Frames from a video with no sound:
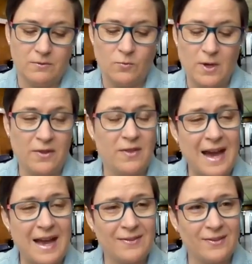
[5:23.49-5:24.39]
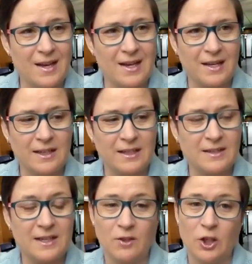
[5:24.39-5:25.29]
With that said, I'd like
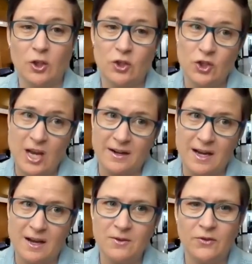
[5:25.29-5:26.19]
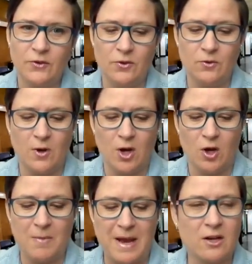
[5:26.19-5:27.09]
to give a little shout out to
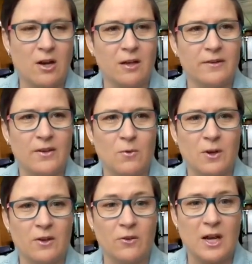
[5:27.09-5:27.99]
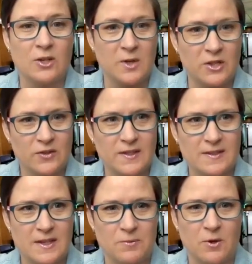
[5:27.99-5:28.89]
all my colleagues that work in the Graduation
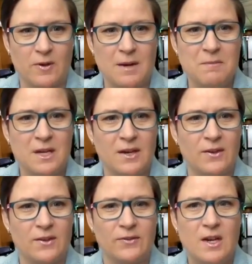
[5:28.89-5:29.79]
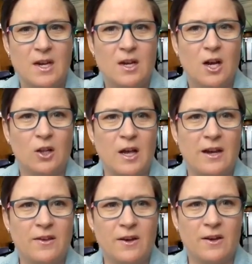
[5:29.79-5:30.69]
Success Program, because a
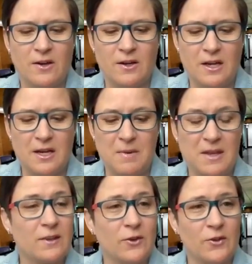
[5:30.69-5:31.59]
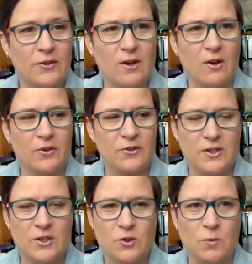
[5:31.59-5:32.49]
lot of I think all their
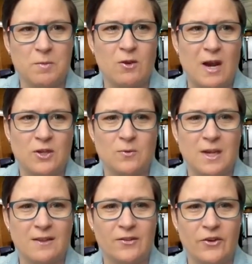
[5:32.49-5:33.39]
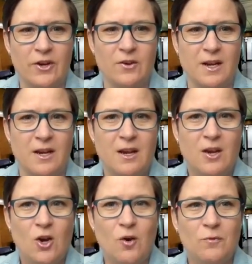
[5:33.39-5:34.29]
seniors will be graduating this year and
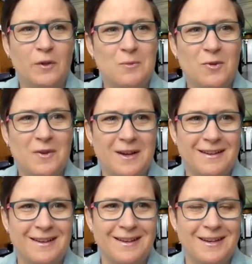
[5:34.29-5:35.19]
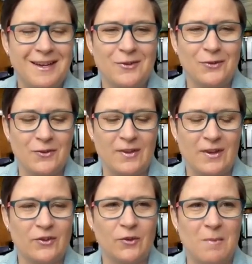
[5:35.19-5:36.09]
hopefully moving on to caseloads
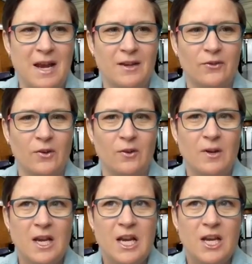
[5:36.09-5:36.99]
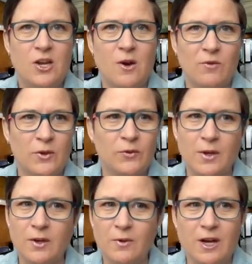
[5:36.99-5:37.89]
such as mine. And so, everyone's
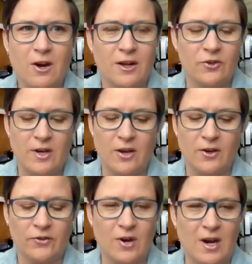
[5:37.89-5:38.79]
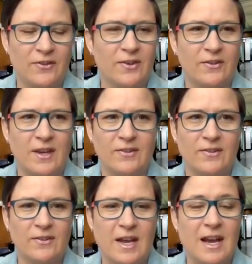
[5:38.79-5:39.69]
working really hard at Treehouse. Grad Success
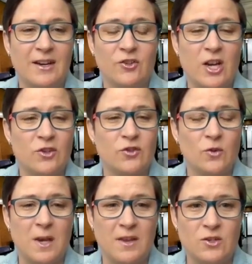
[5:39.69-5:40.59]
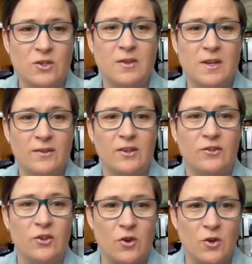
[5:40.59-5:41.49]
has kind of had to change the way they do things.
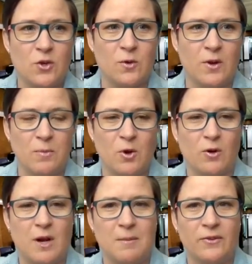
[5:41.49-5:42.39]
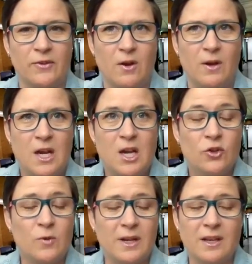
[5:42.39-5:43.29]
As you know, you were in the program. And so
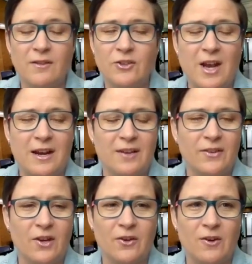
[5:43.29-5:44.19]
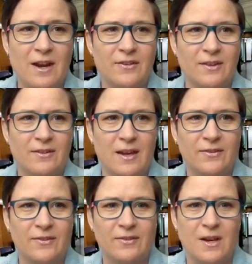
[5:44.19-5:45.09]
just want to give a shout out to all the Grad
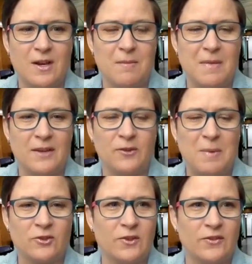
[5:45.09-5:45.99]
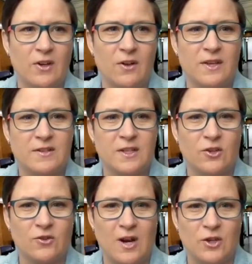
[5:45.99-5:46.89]
Success ed specialists and all the
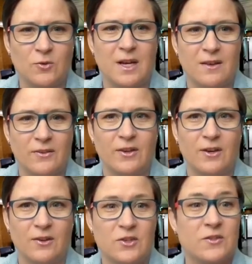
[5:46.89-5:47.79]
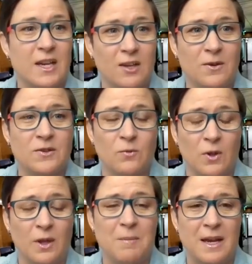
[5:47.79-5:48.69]
seniors graduating this year. Just like you, it's a
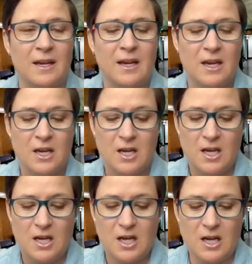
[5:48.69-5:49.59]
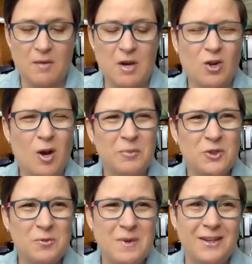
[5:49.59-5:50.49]
really big
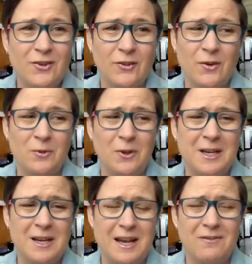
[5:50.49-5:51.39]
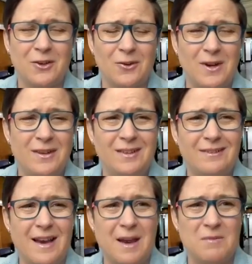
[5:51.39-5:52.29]
accomplishment and just a really kind of a crazy
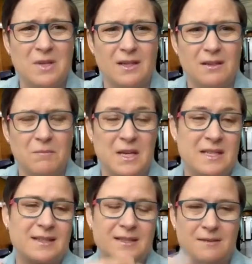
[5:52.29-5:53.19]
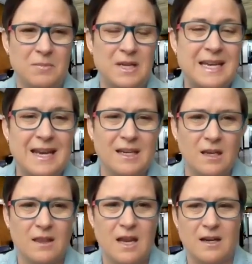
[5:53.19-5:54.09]
time to be
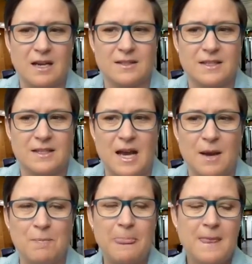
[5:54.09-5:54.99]
taking that next step.